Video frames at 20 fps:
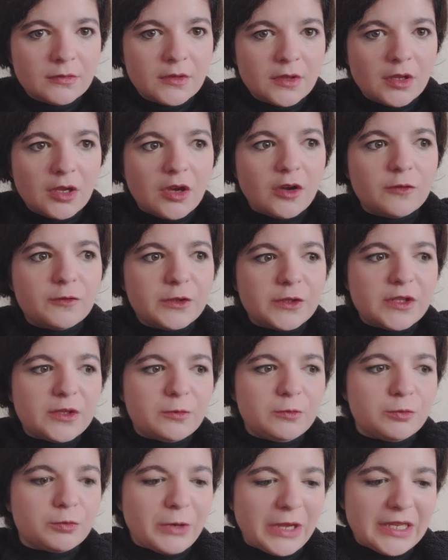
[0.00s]
over the
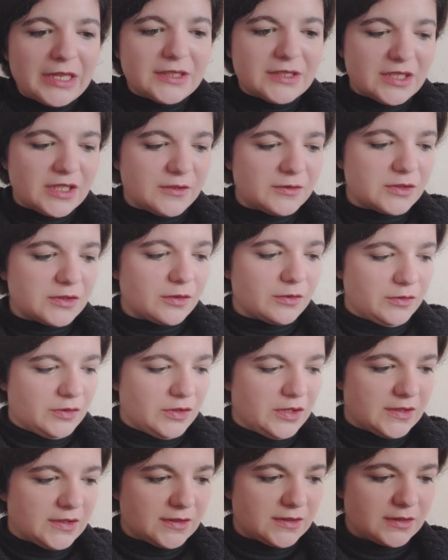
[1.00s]
relatives of
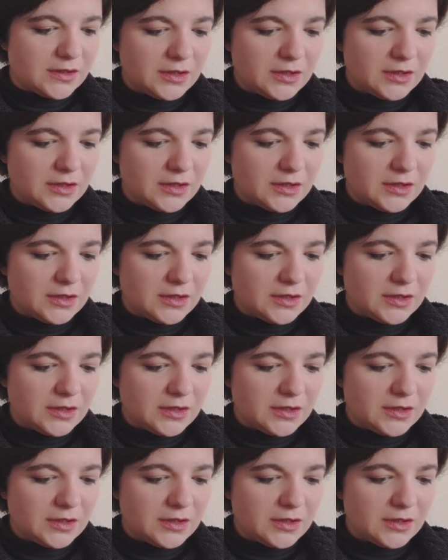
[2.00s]
this